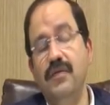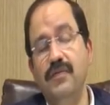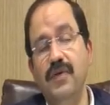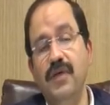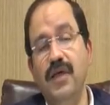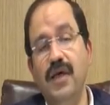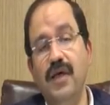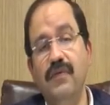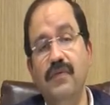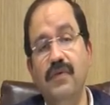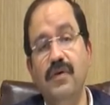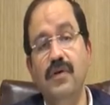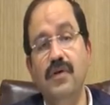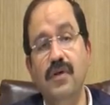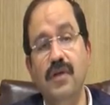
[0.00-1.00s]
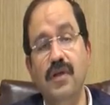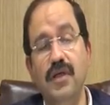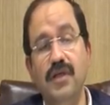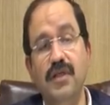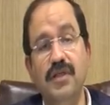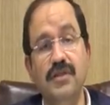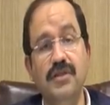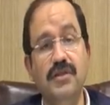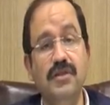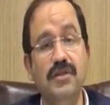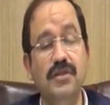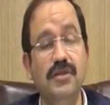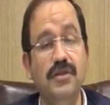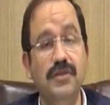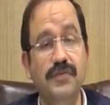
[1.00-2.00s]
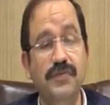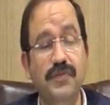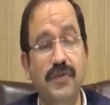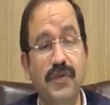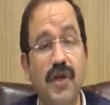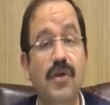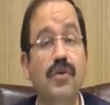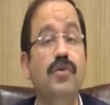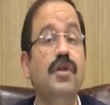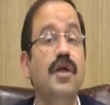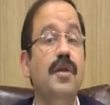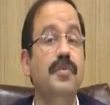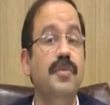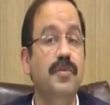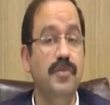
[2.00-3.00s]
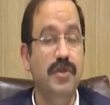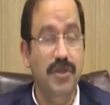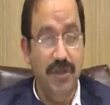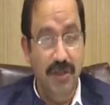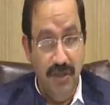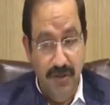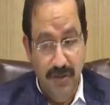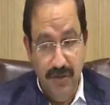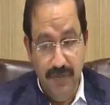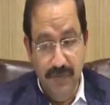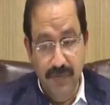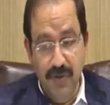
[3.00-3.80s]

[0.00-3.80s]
We have latest radiotherapy machines,